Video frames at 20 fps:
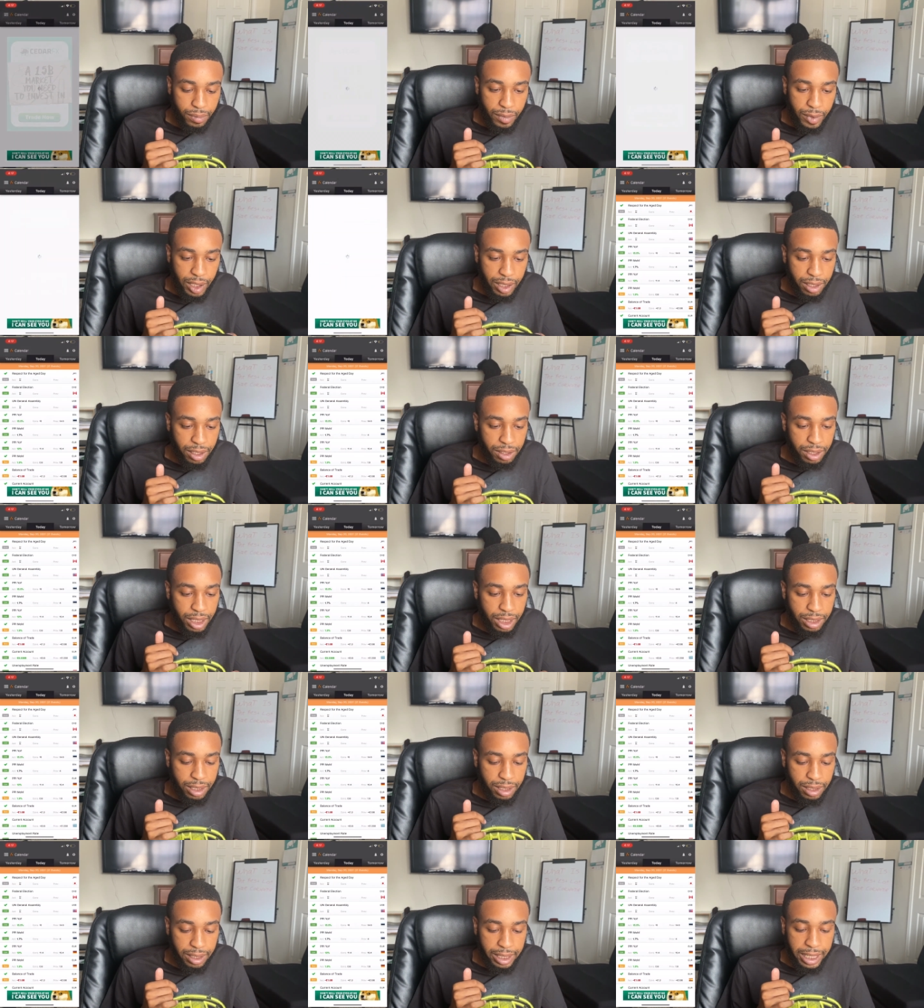Go click
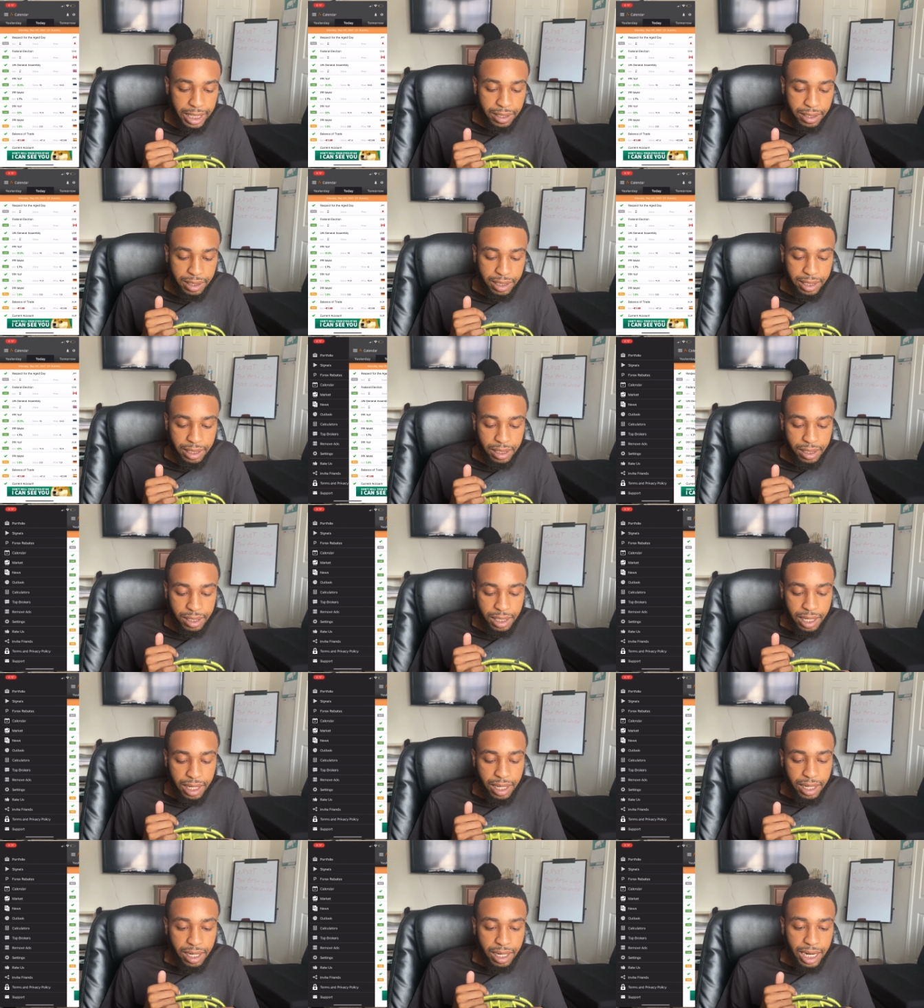on calculators.
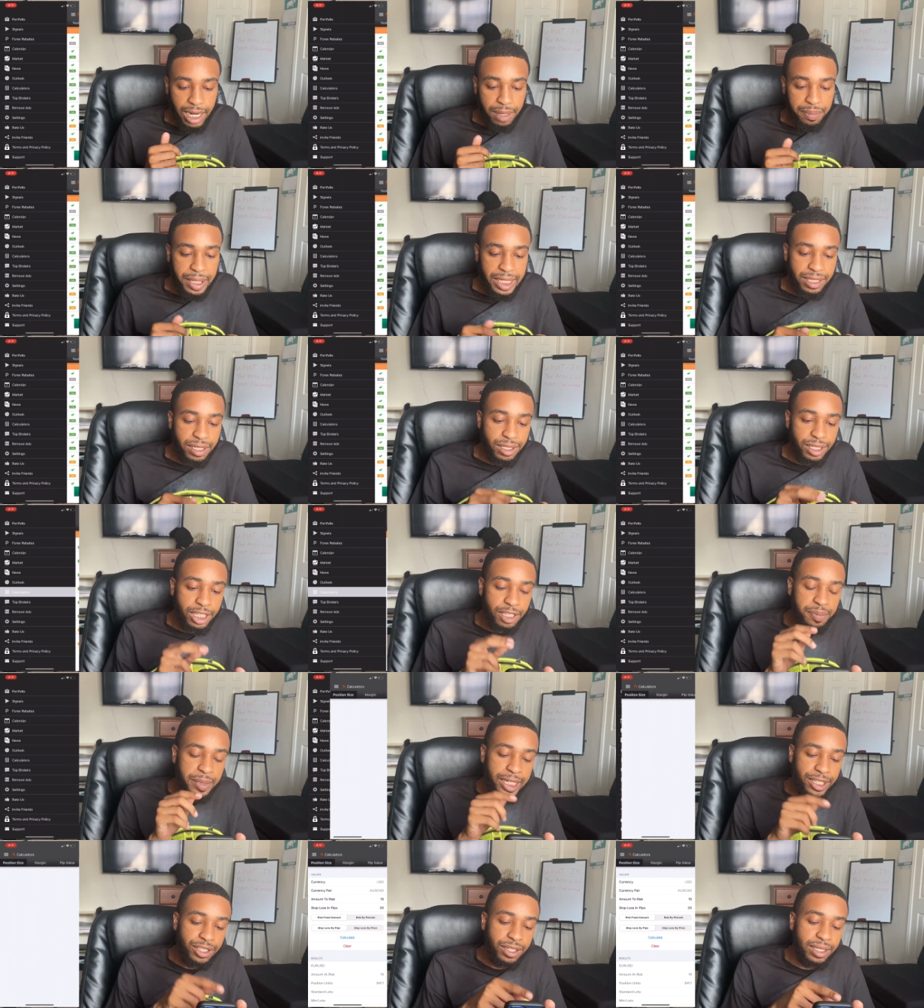All right, best. So just
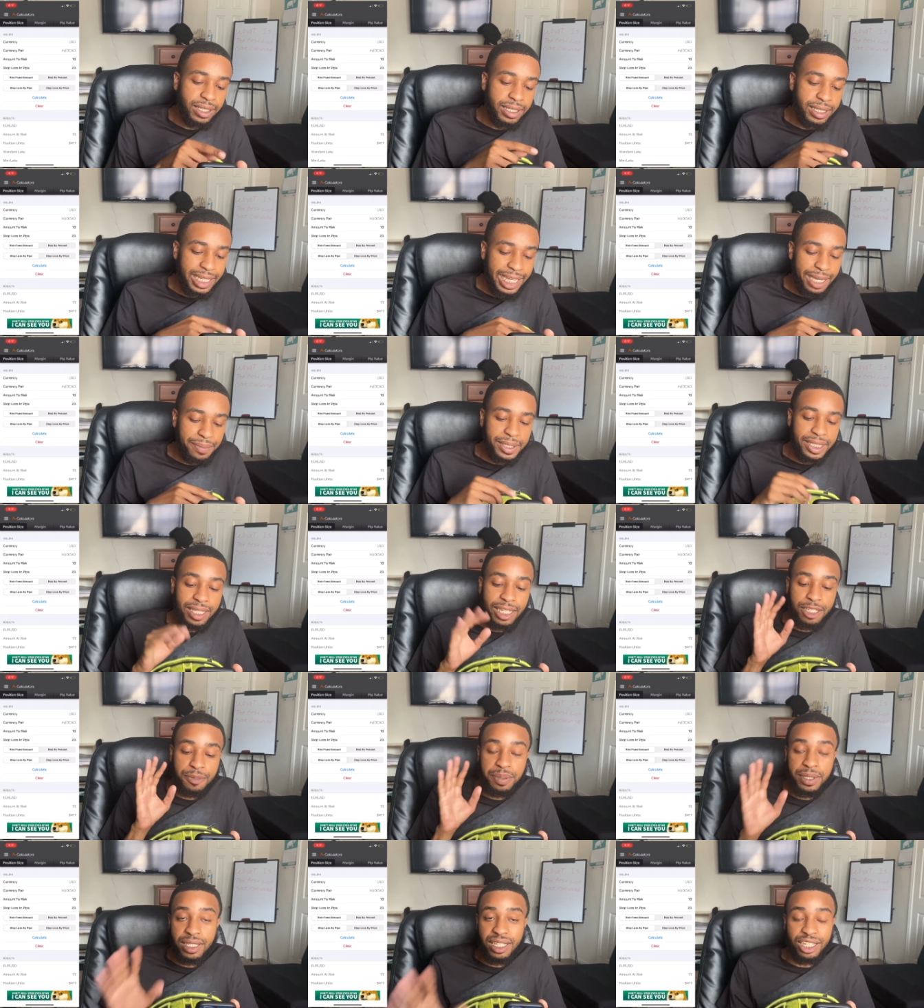make sure at the top it says
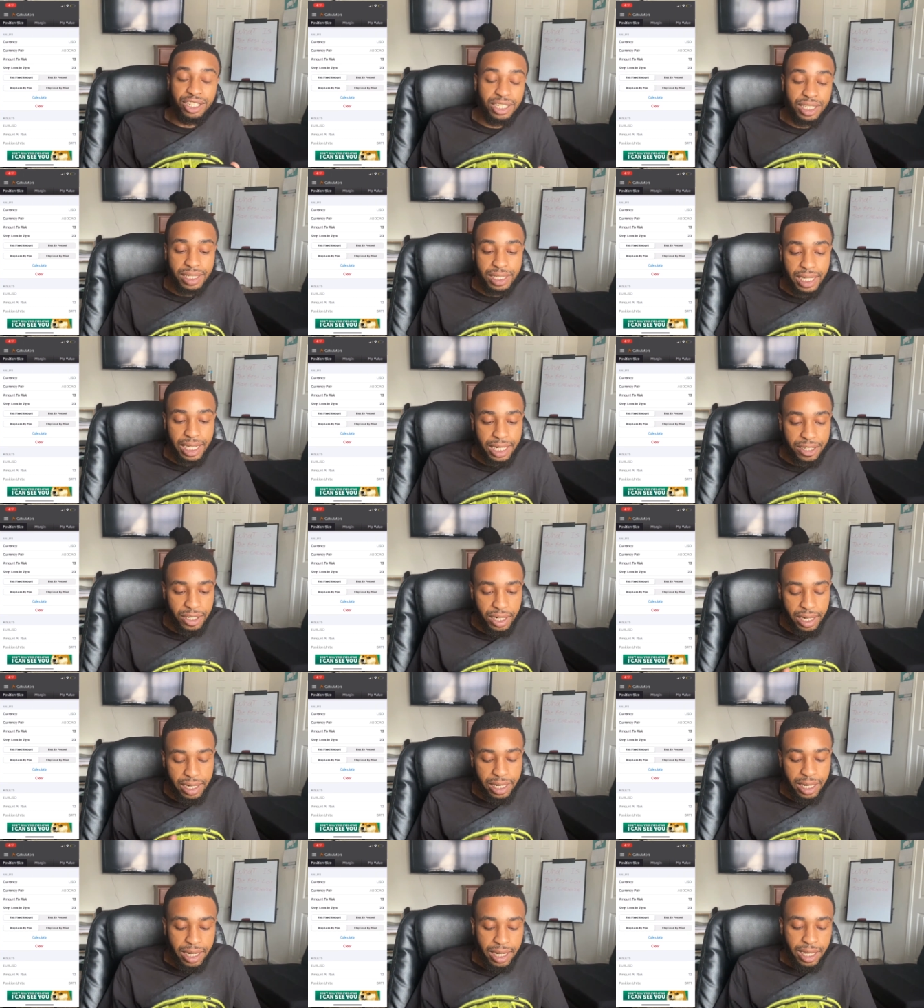position size. All
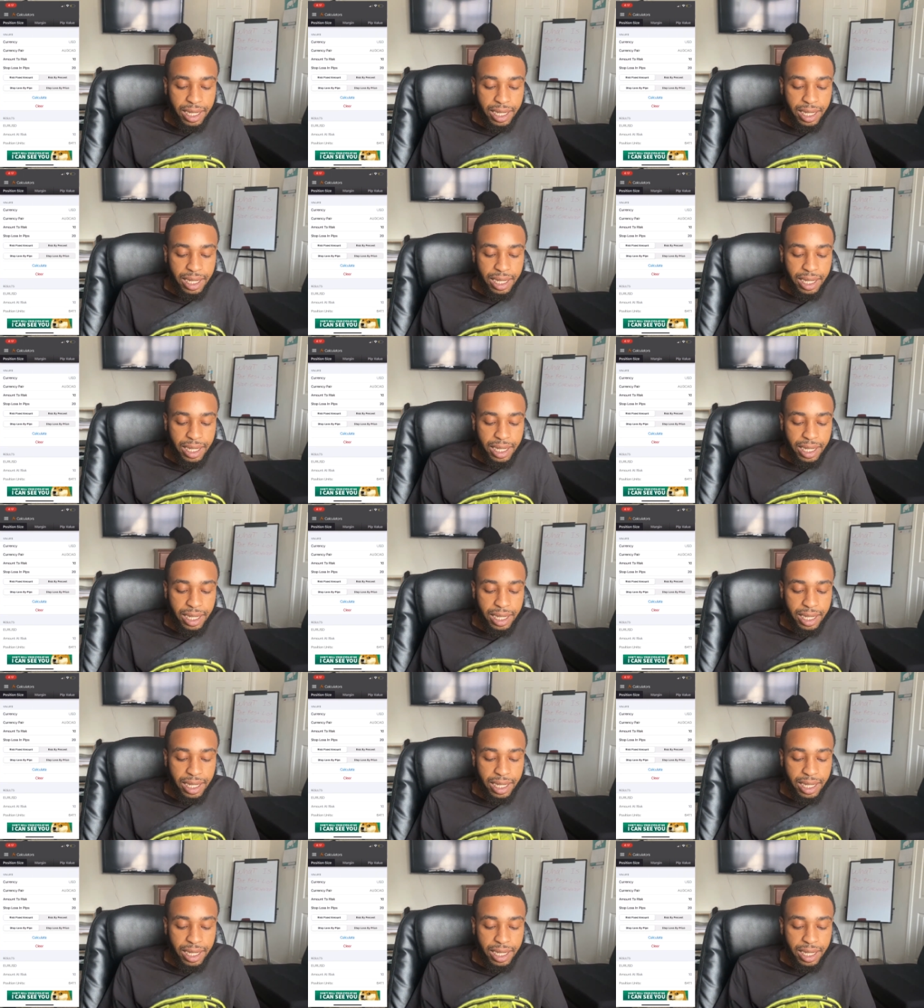right.